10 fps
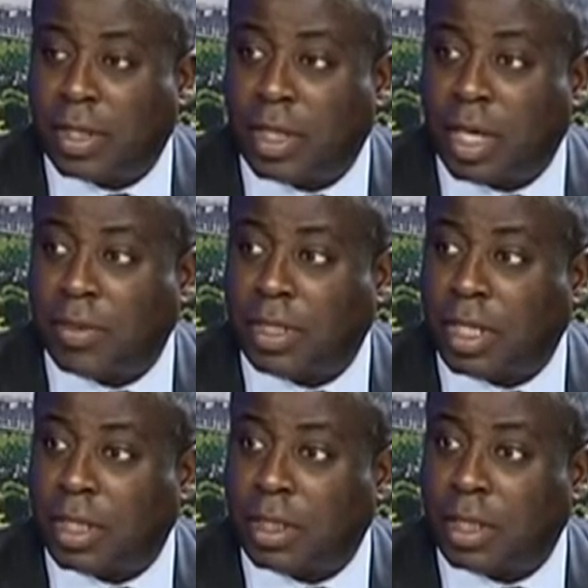that the
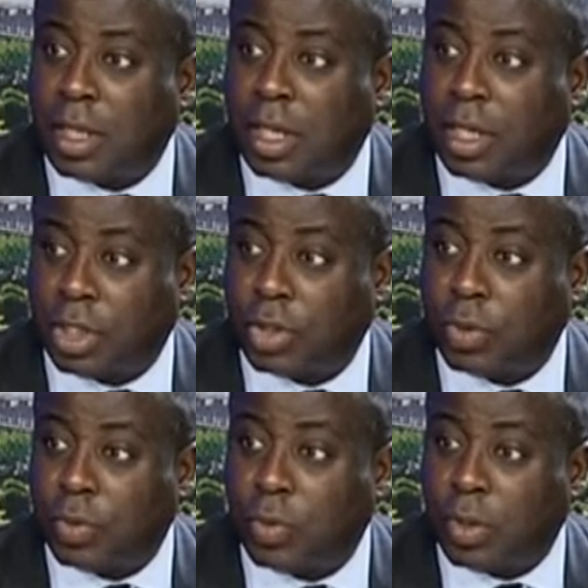MTN uh,
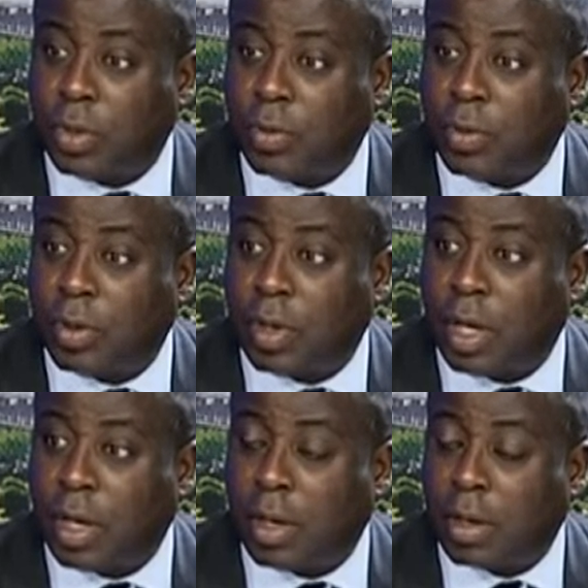issue will
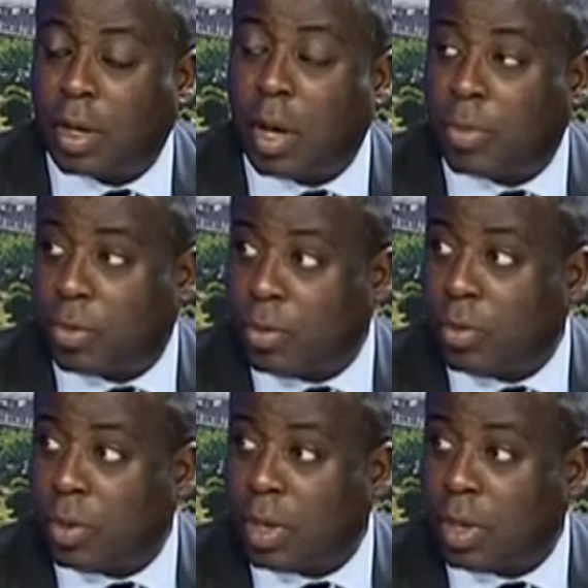uh, come through.